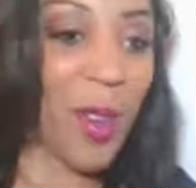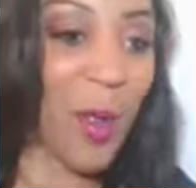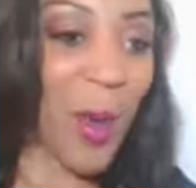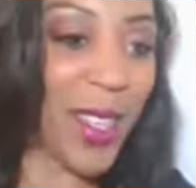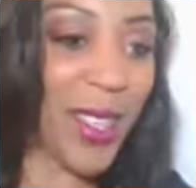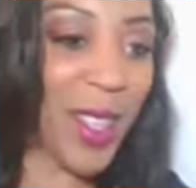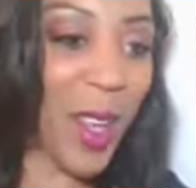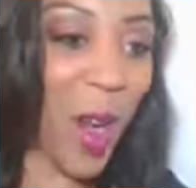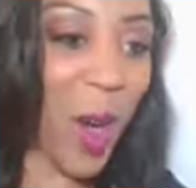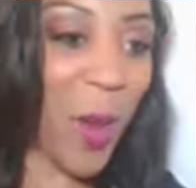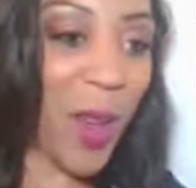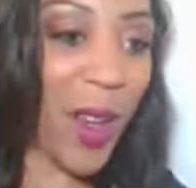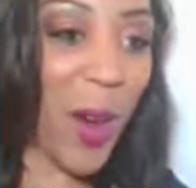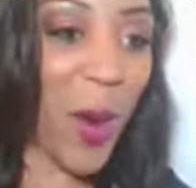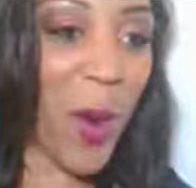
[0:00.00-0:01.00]
What's
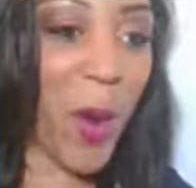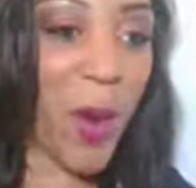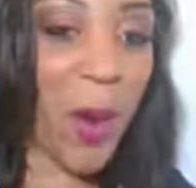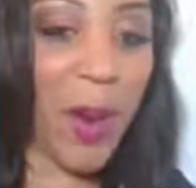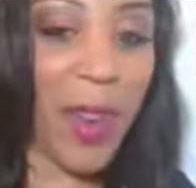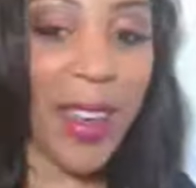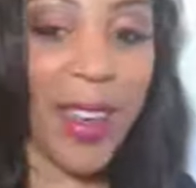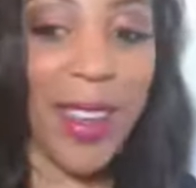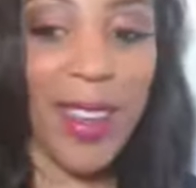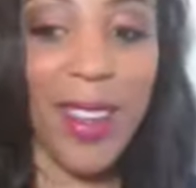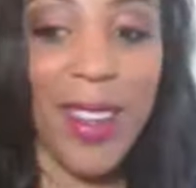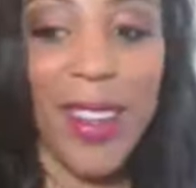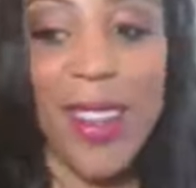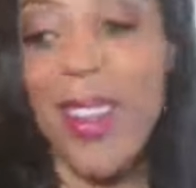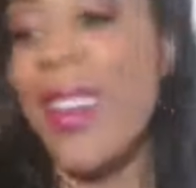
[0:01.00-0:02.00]
going on?
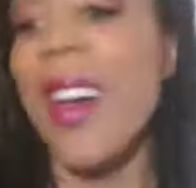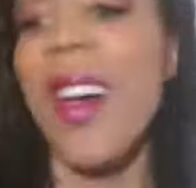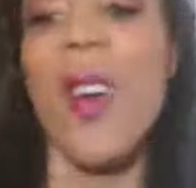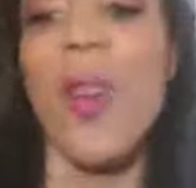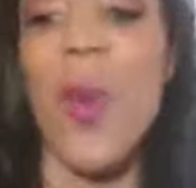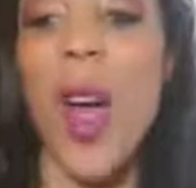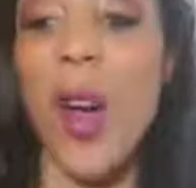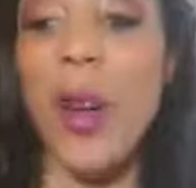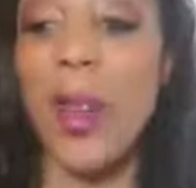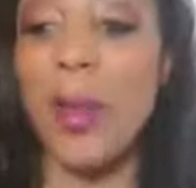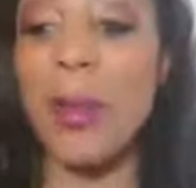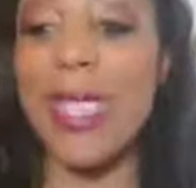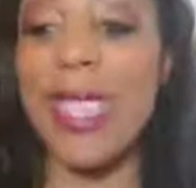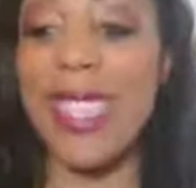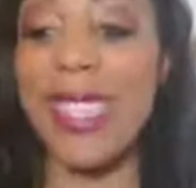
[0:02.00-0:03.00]

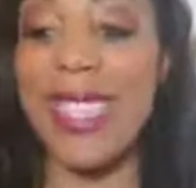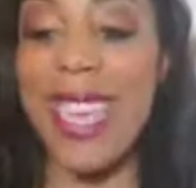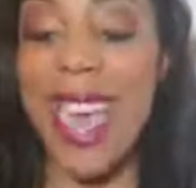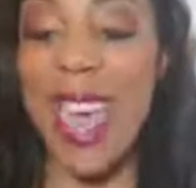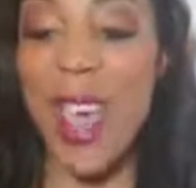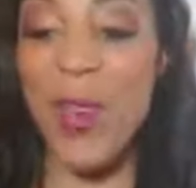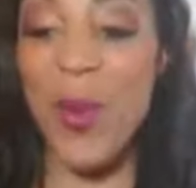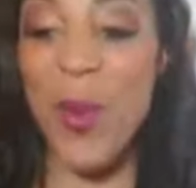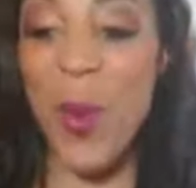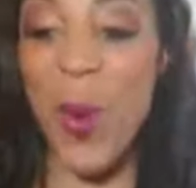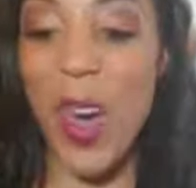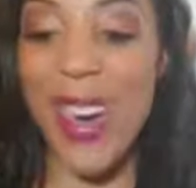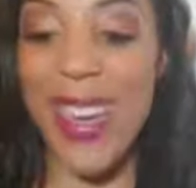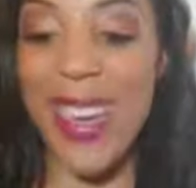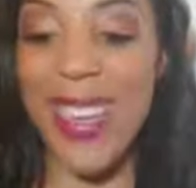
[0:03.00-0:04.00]
Welcome to day
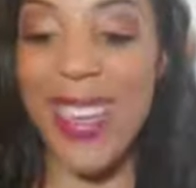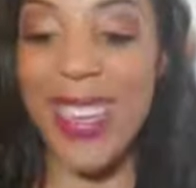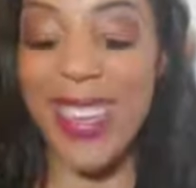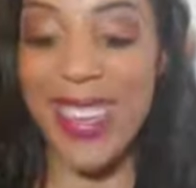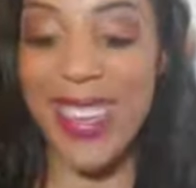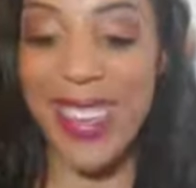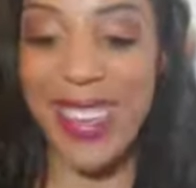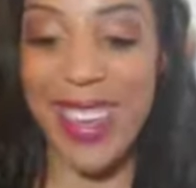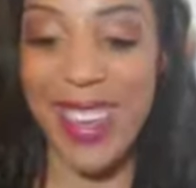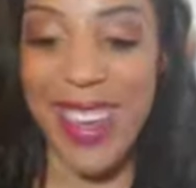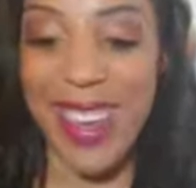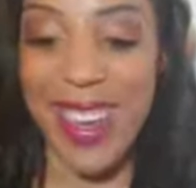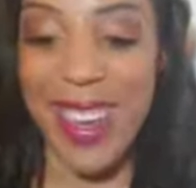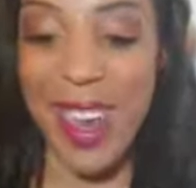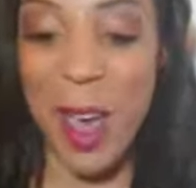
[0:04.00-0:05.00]
one
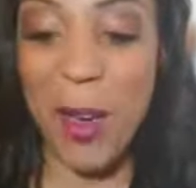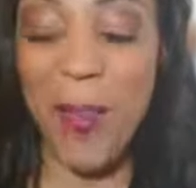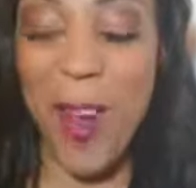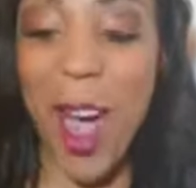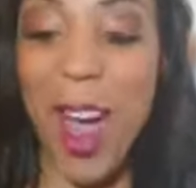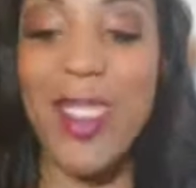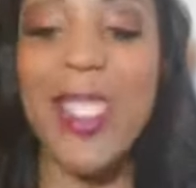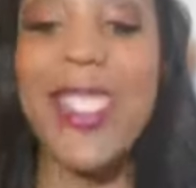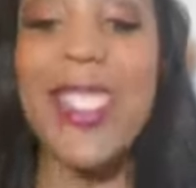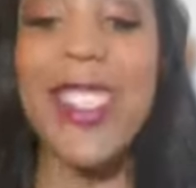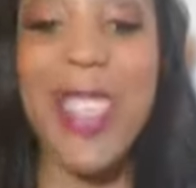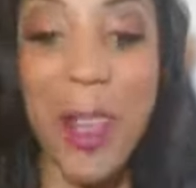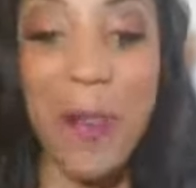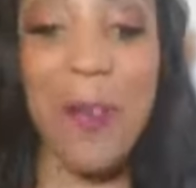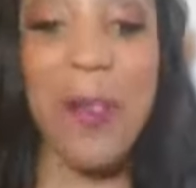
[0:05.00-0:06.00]
of our
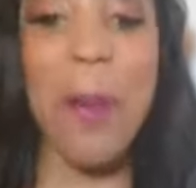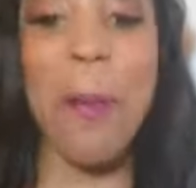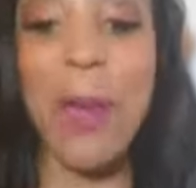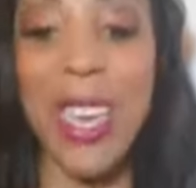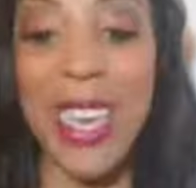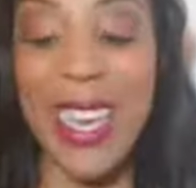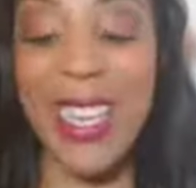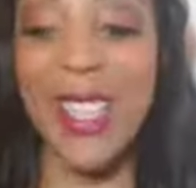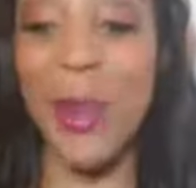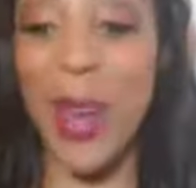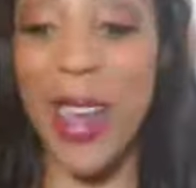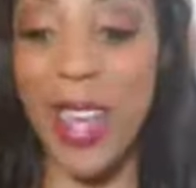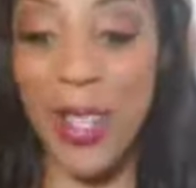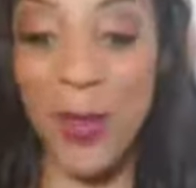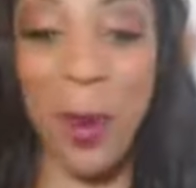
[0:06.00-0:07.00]
Shift Me
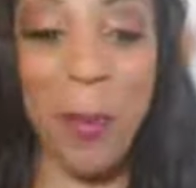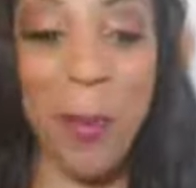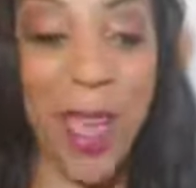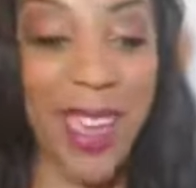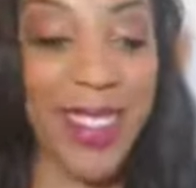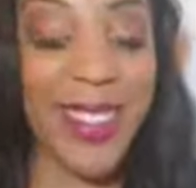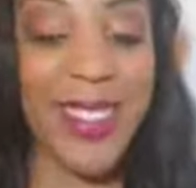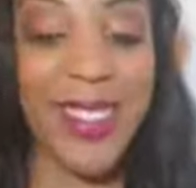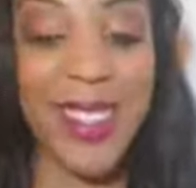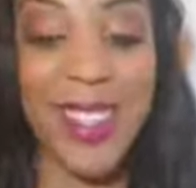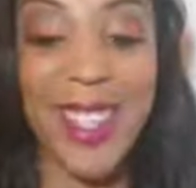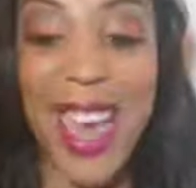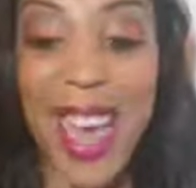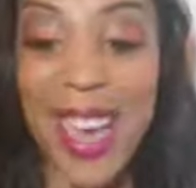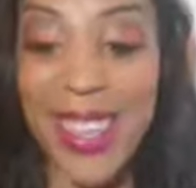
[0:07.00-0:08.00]
Transformation
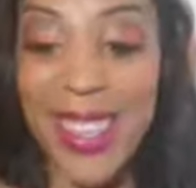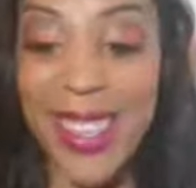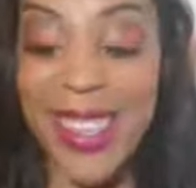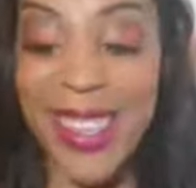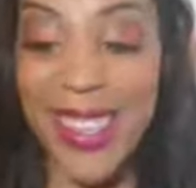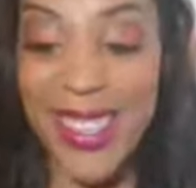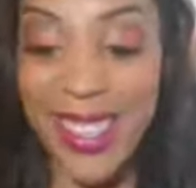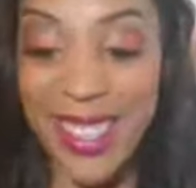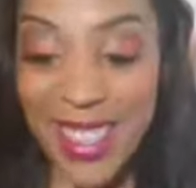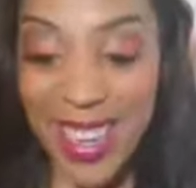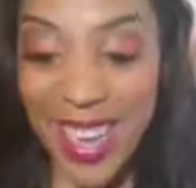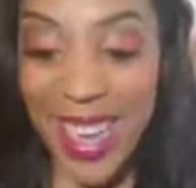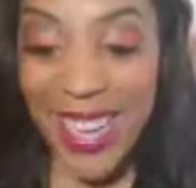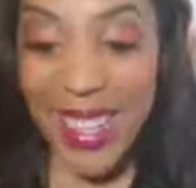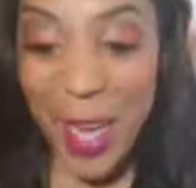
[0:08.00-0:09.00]
Challenge.
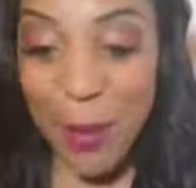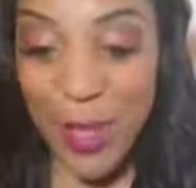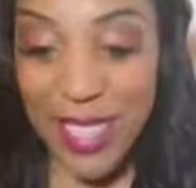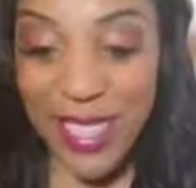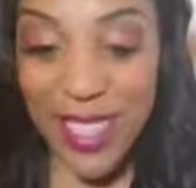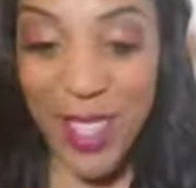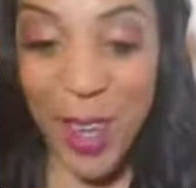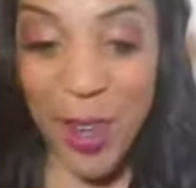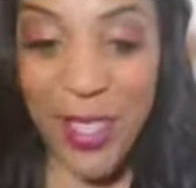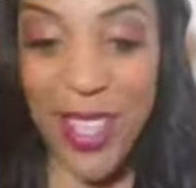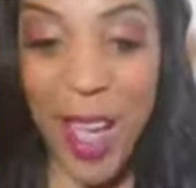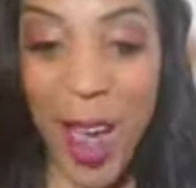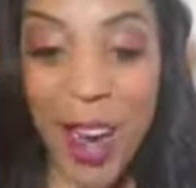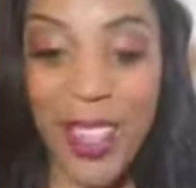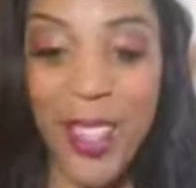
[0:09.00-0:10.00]
Let me see those
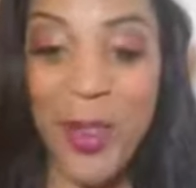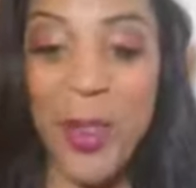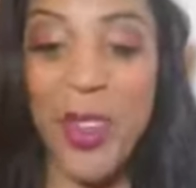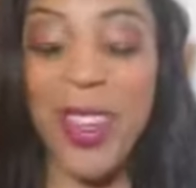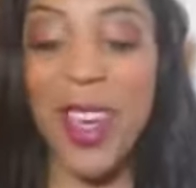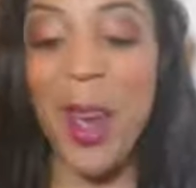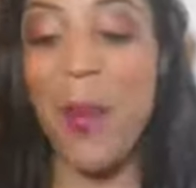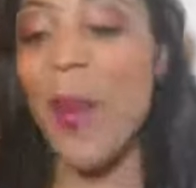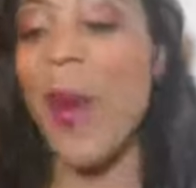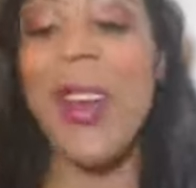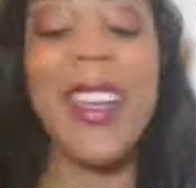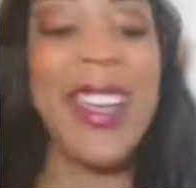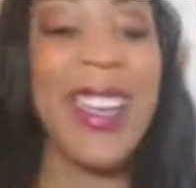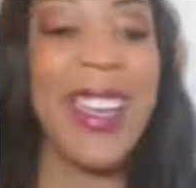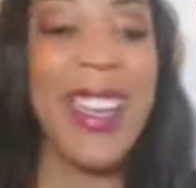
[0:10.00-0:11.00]
hearts when you come
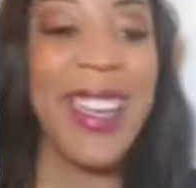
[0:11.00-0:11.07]
on in.